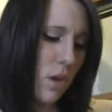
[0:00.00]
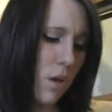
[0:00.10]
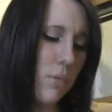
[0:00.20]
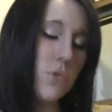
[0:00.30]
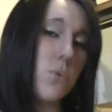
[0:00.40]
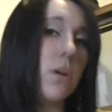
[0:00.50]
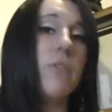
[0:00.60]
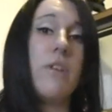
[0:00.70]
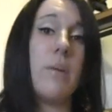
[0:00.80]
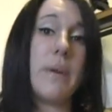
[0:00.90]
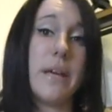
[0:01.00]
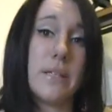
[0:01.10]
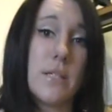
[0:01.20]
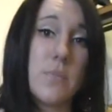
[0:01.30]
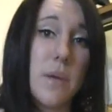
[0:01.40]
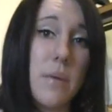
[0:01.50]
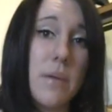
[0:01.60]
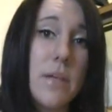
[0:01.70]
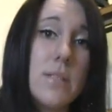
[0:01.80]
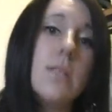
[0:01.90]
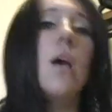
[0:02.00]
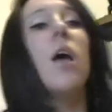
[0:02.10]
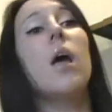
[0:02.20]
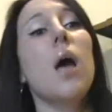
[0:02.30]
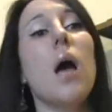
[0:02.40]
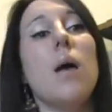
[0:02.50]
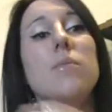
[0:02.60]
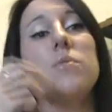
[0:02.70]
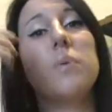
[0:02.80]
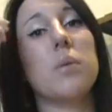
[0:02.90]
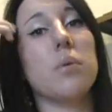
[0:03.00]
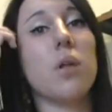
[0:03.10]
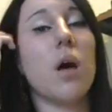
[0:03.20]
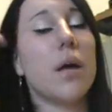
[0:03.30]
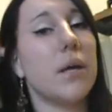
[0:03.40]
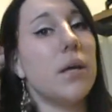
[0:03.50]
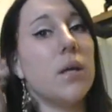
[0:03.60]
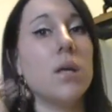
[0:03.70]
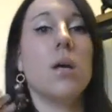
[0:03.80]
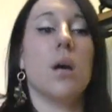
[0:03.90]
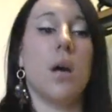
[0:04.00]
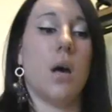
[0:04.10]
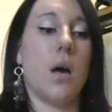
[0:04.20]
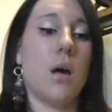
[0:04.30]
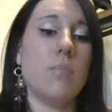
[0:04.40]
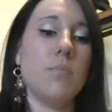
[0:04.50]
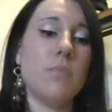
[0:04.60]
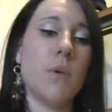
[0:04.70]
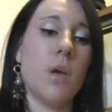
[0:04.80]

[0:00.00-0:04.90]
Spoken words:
But I was wondering if anybody else's babies spit up a lot. I